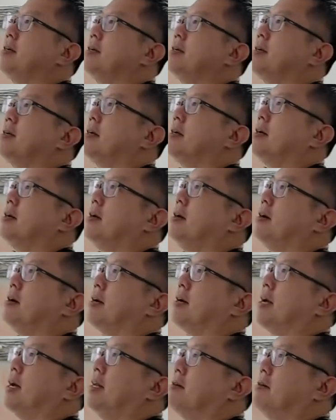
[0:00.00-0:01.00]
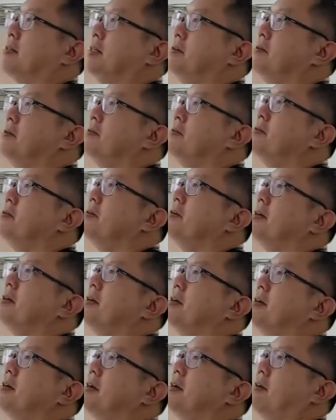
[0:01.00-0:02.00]
Okay, let's continue. Alright,
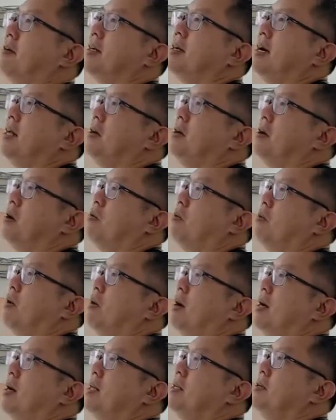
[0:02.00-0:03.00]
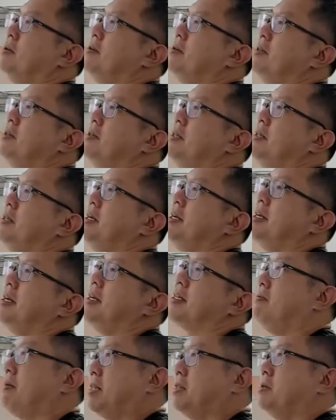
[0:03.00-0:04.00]
and your 1 unit is 30
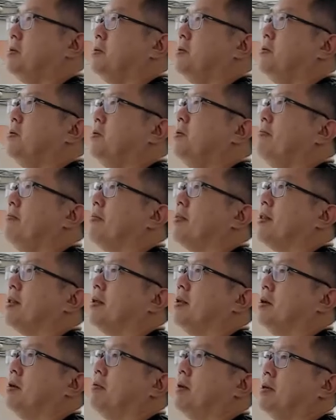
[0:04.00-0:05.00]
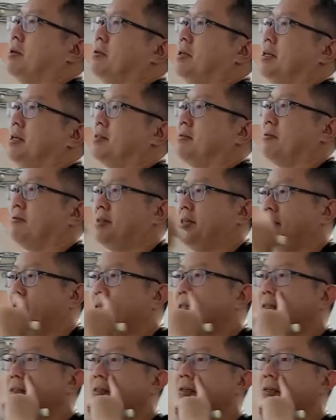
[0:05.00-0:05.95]
divided by 2. Your 1 unit is 15.